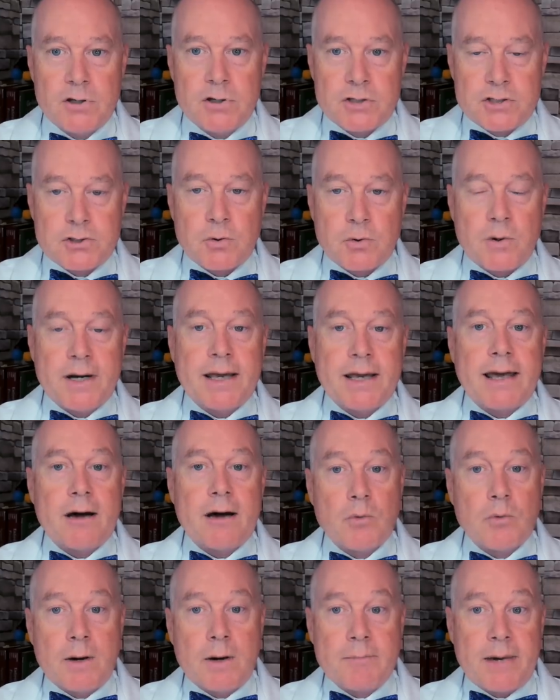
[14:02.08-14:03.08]
sorting
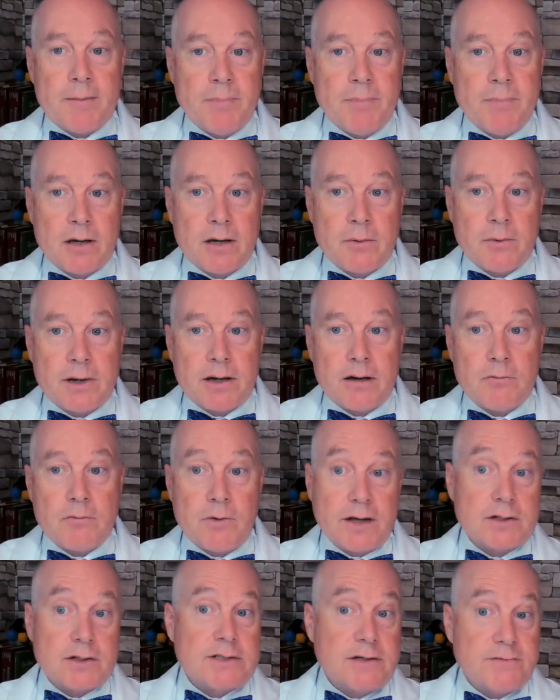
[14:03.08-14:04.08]
out what might be going on
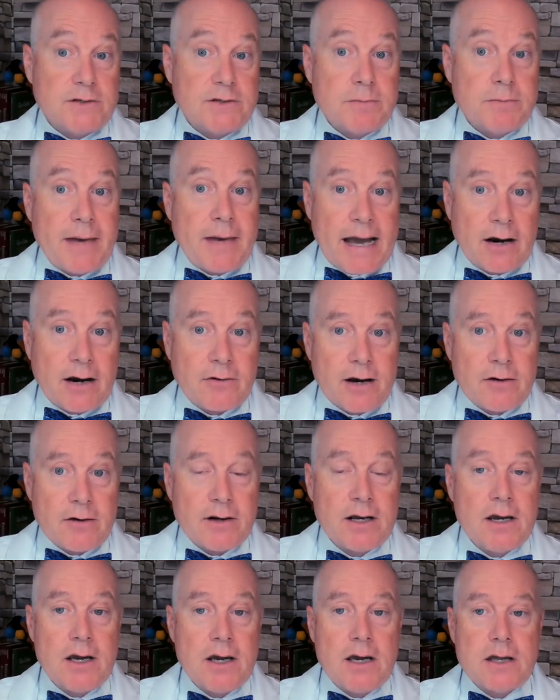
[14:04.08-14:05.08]
relative to background.